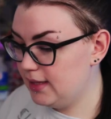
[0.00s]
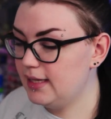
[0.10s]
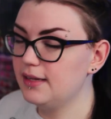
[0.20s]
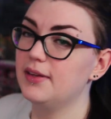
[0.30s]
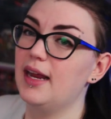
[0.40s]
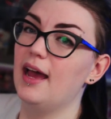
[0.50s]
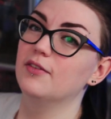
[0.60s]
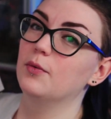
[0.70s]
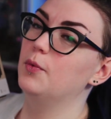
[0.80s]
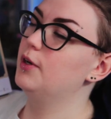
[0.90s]
They even have
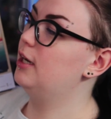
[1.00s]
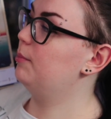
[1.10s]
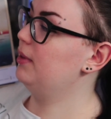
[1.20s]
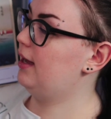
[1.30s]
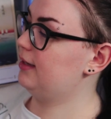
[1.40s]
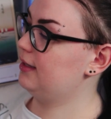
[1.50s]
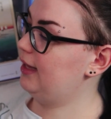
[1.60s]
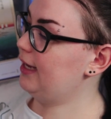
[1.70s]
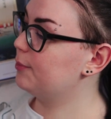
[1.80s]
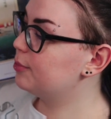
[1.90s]
wood block like